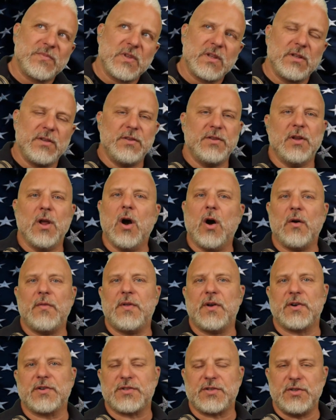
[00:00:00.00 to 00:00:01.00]
No,
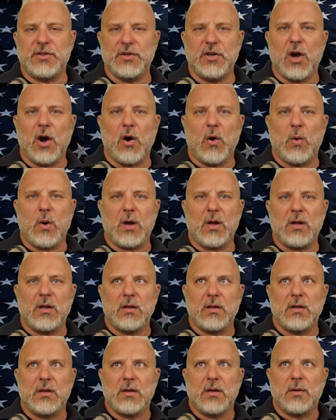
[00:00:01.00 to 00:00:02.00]
there's no...
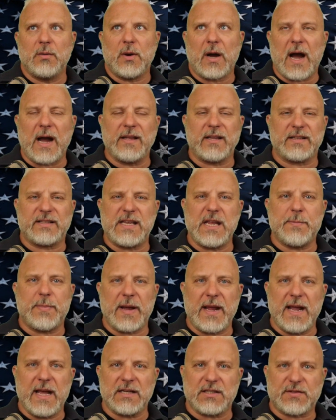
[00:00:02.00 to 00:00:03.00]
I like to keep my
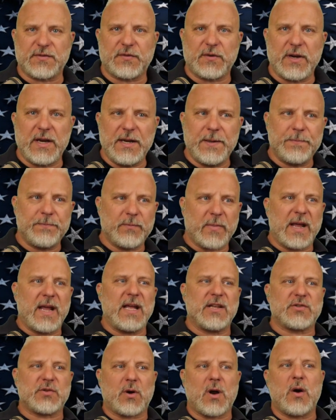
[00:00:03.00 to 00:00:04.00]
hands free. My
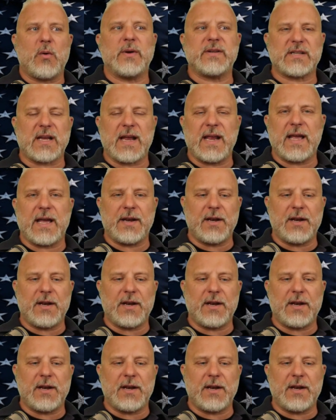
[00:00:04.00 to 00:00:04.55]
hands are always... I had